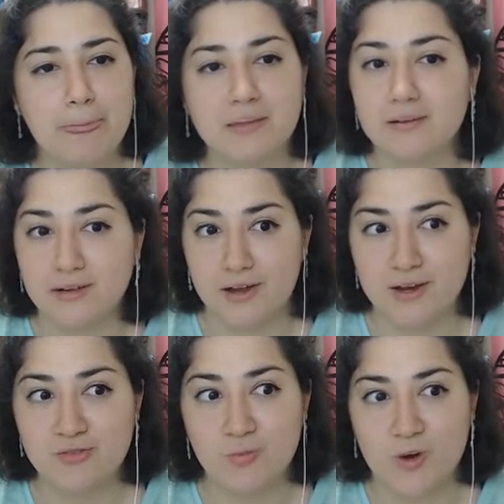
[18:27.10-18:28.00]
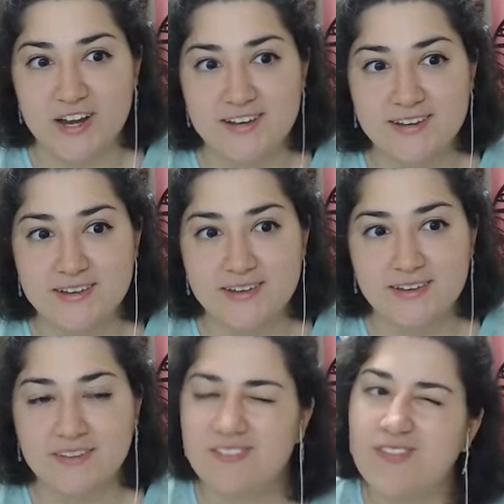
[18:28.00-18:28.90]
Okay, one.
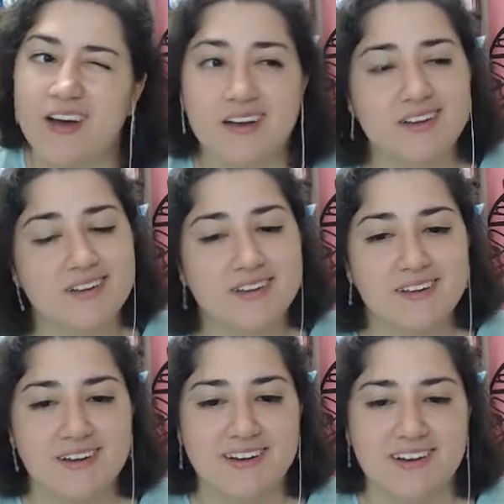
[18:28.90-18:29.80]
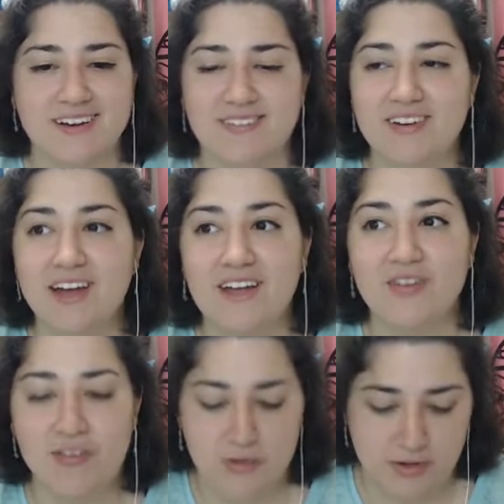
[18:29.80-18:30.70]
Fuck. Okay, we got
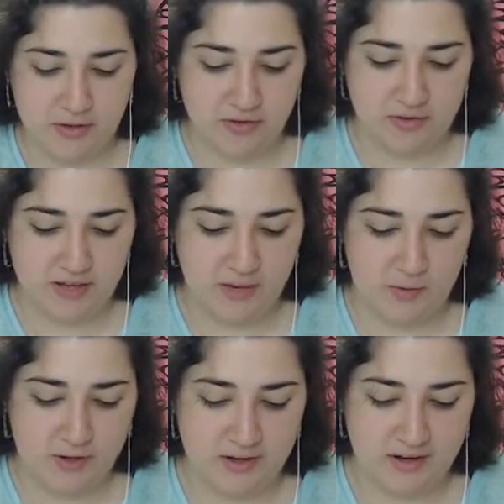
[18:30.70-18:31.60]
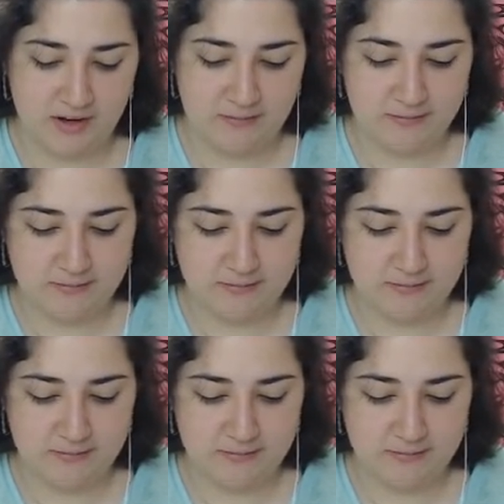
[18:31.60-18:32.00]
so close on that one there.